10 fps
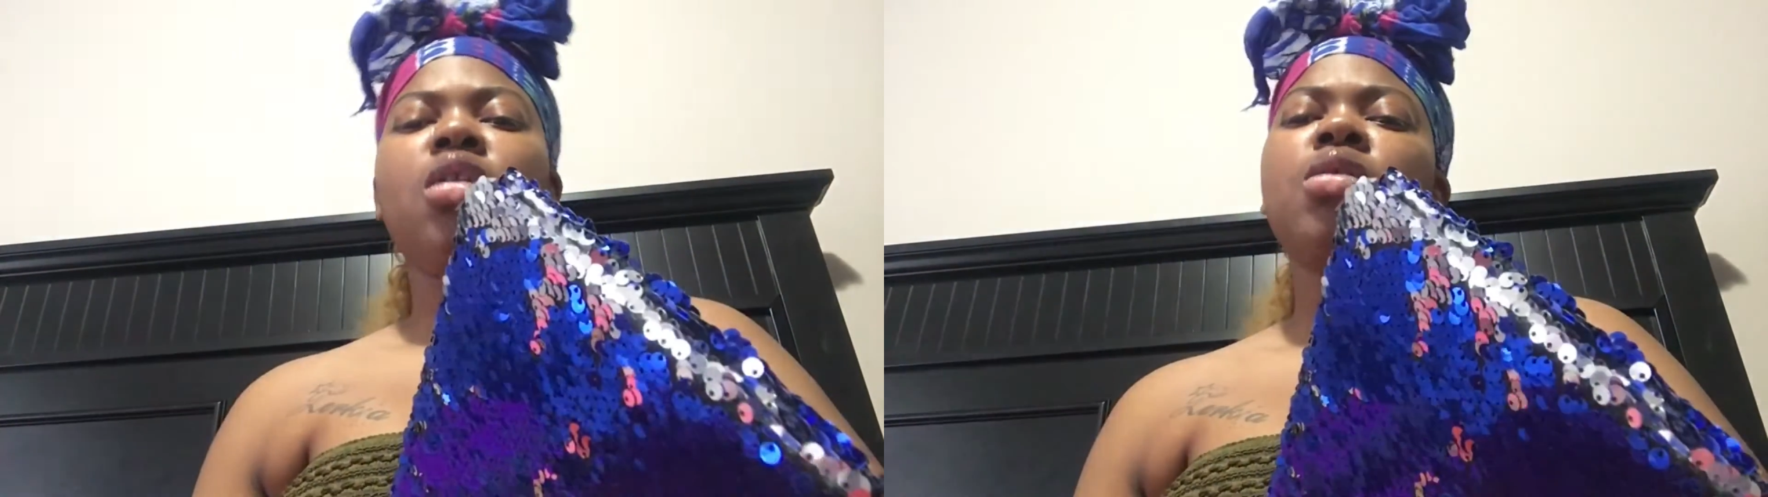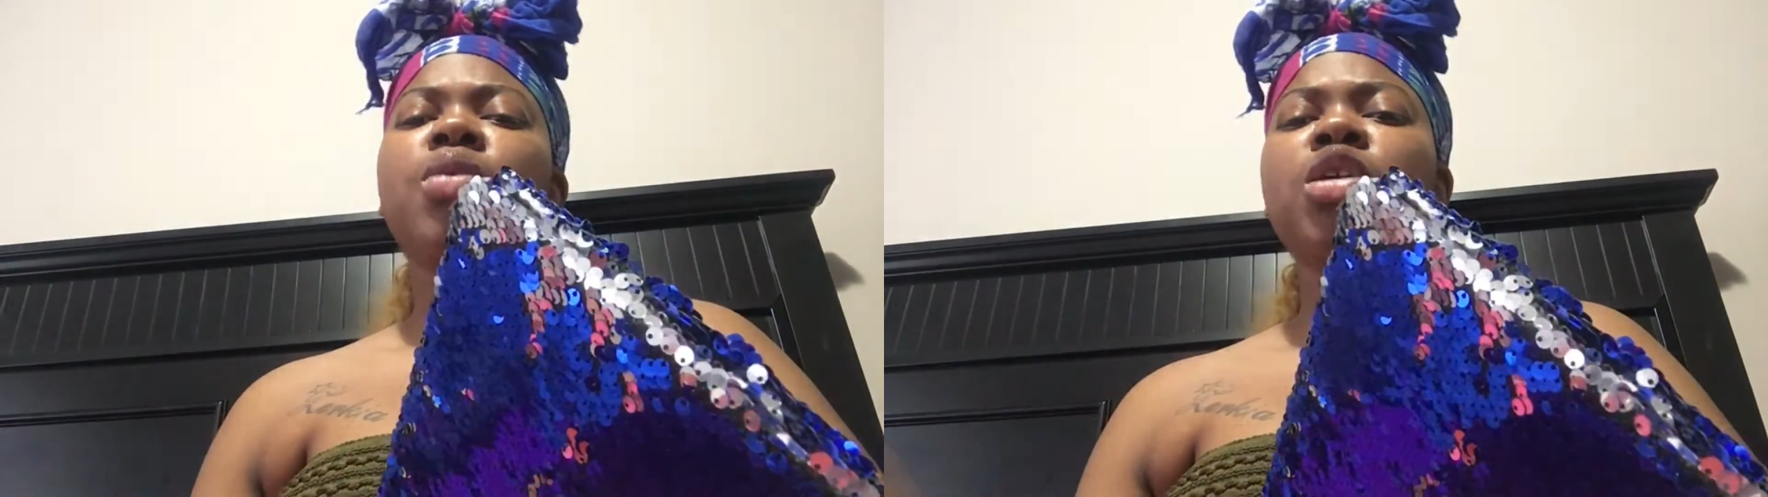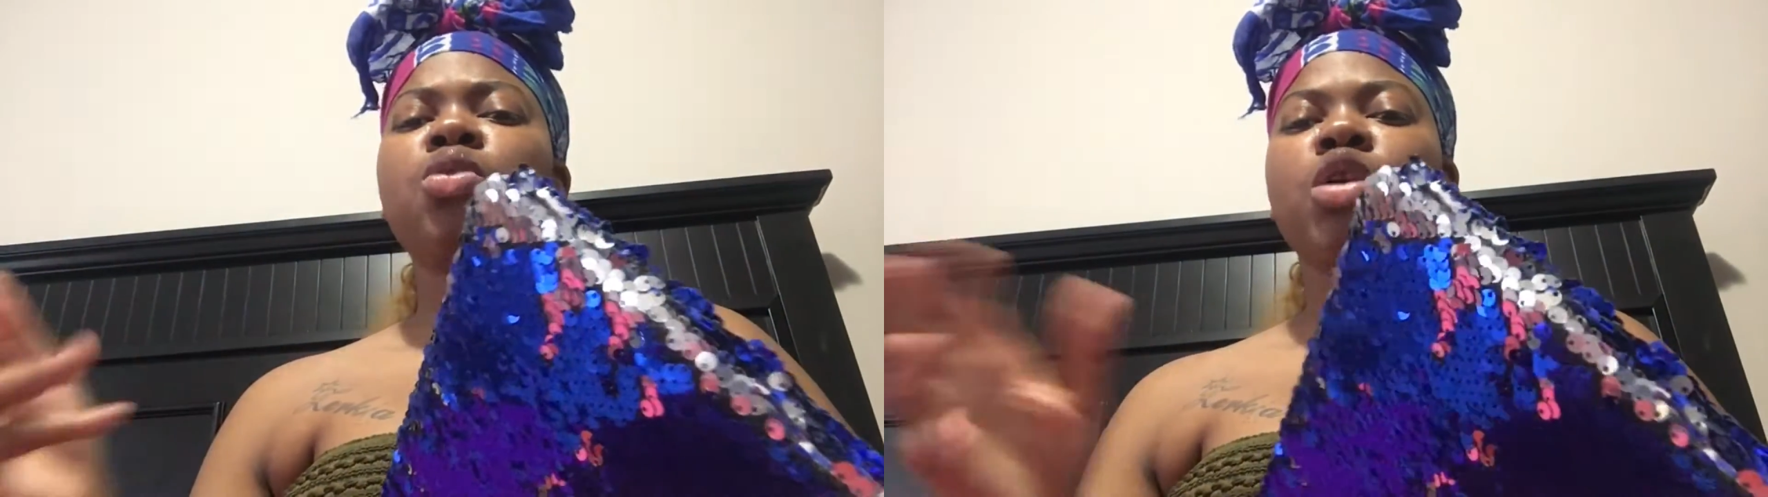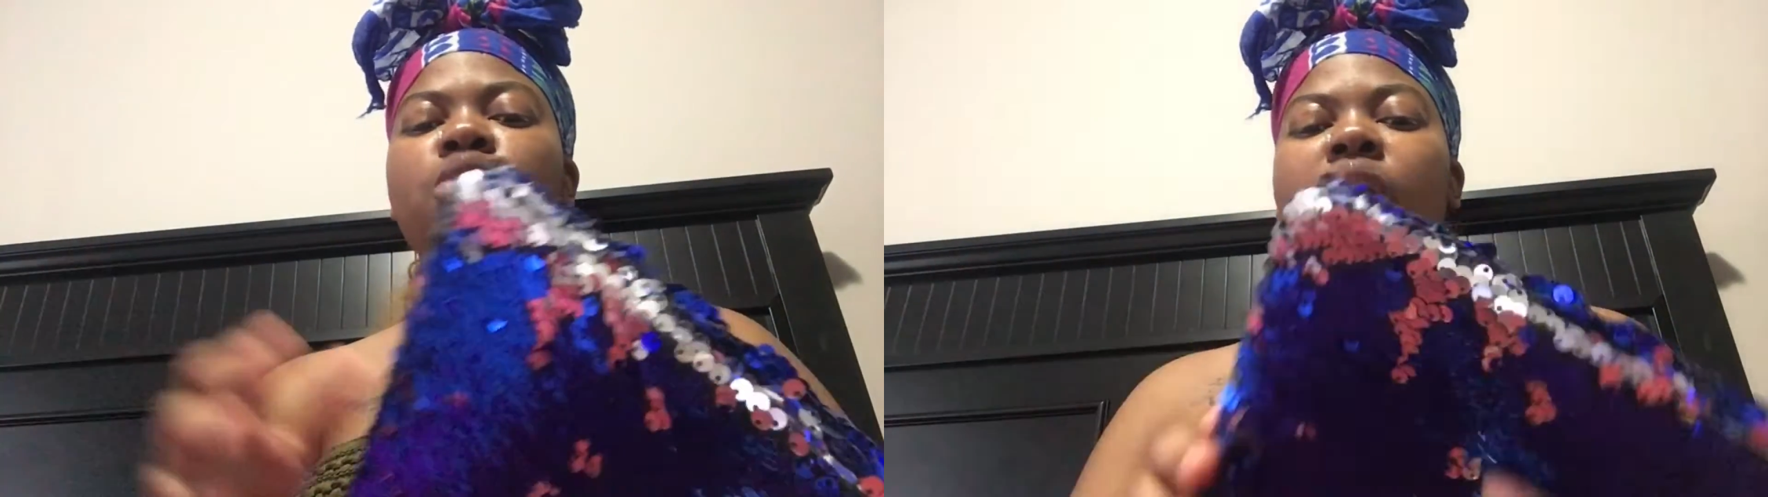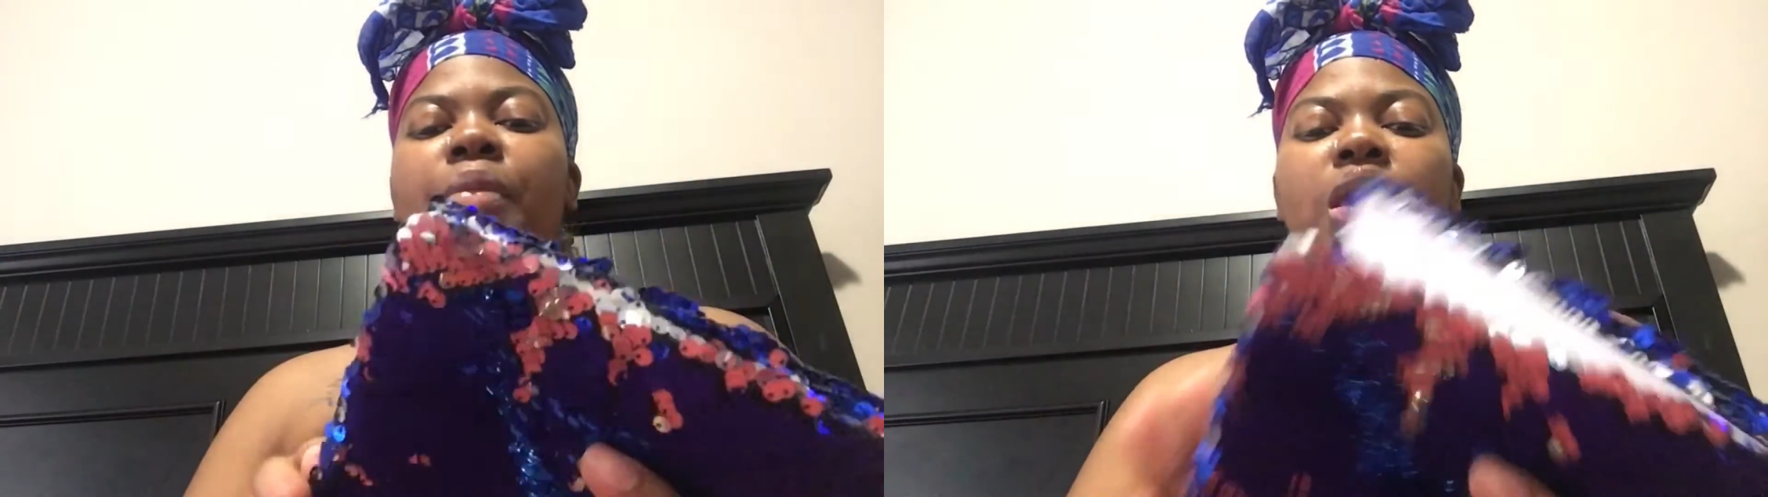oh, what
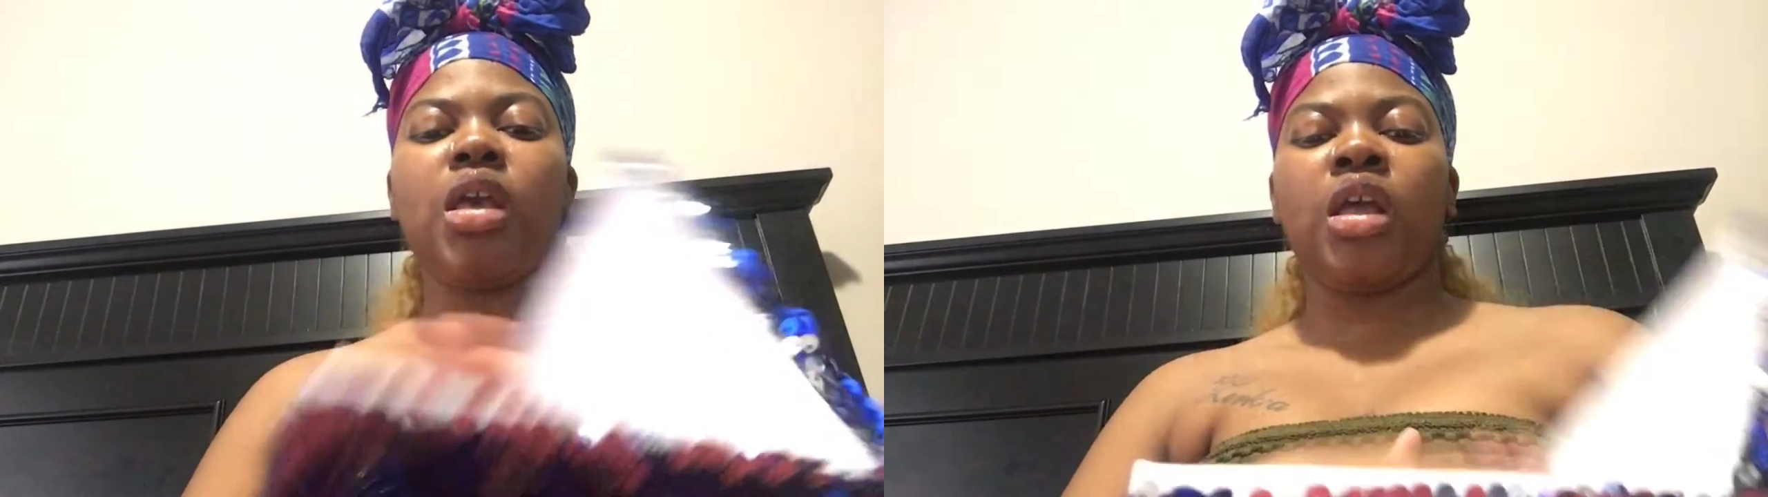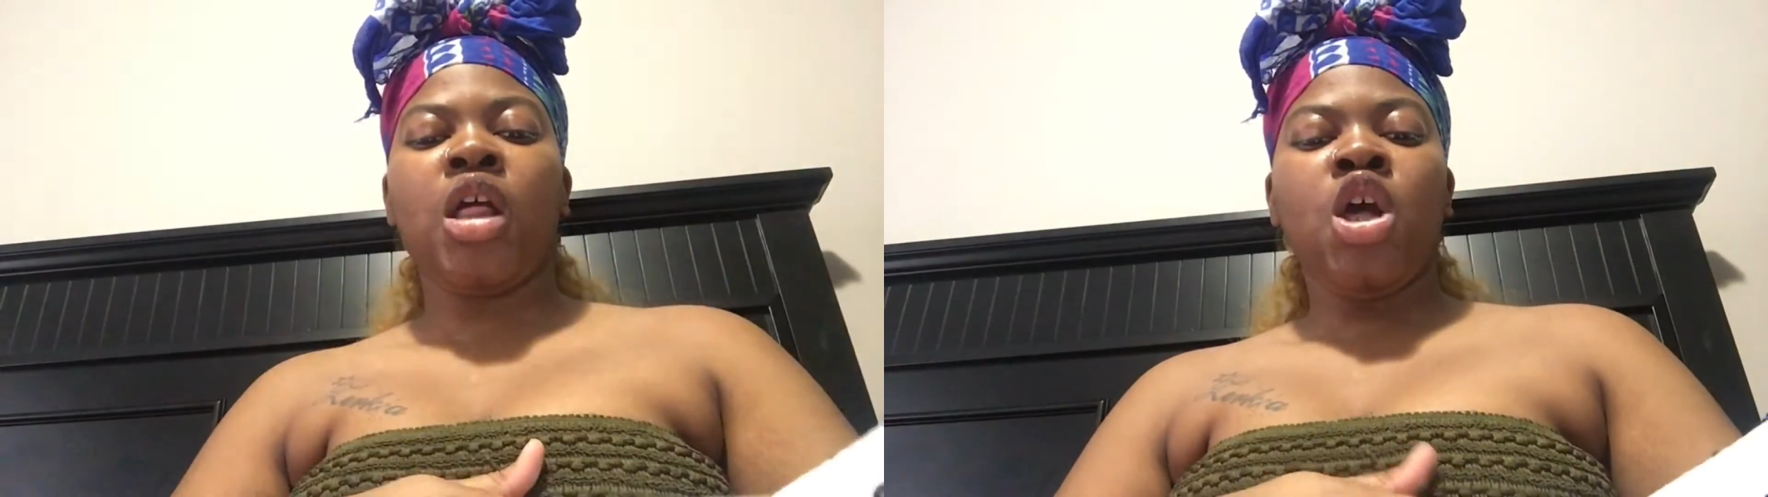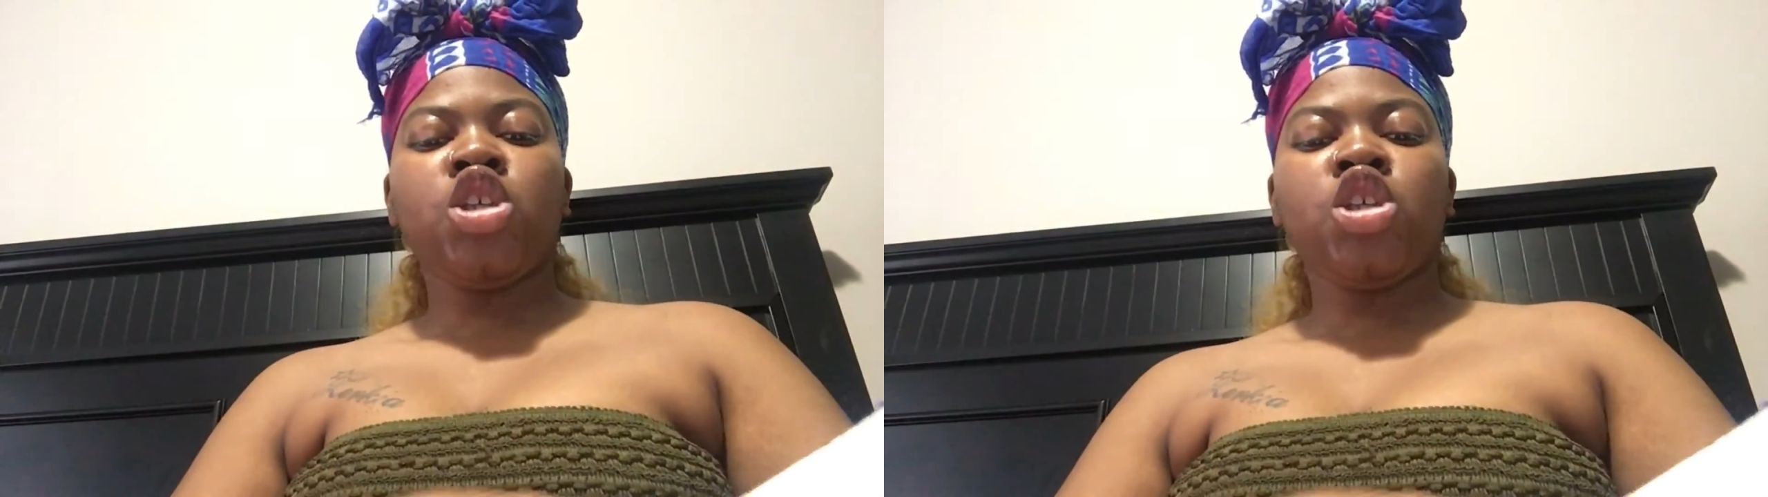do that mean?